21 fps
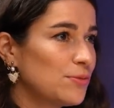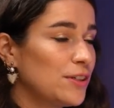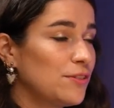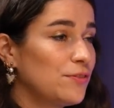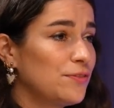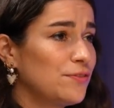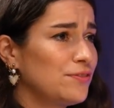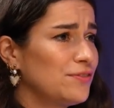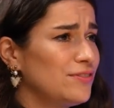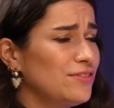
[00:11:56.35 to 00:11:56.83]

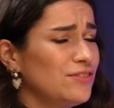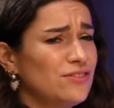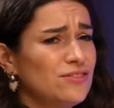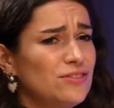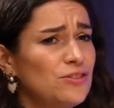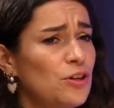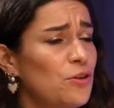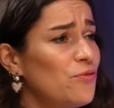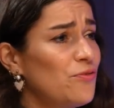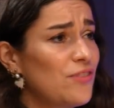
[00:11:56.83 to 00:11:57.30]
with
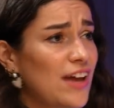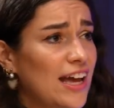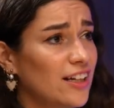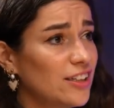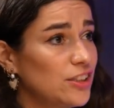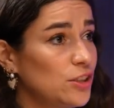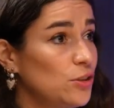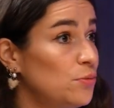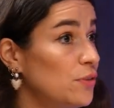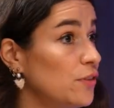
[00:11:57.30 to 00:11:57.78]
no
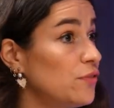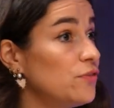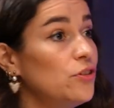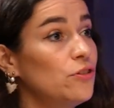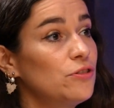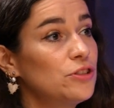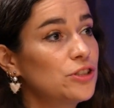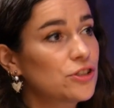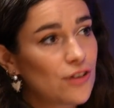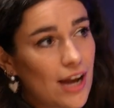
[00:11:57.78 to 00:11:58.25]
value, with
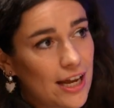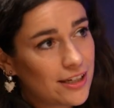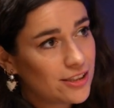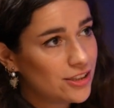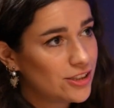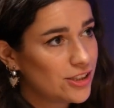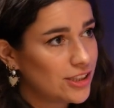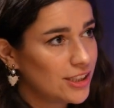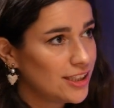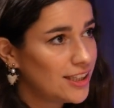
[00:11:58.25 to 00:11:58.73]
no
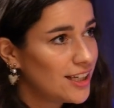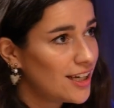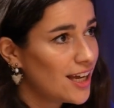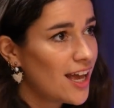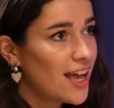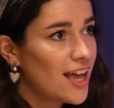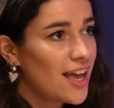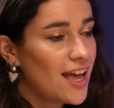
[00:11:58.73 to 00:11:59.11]
strategy,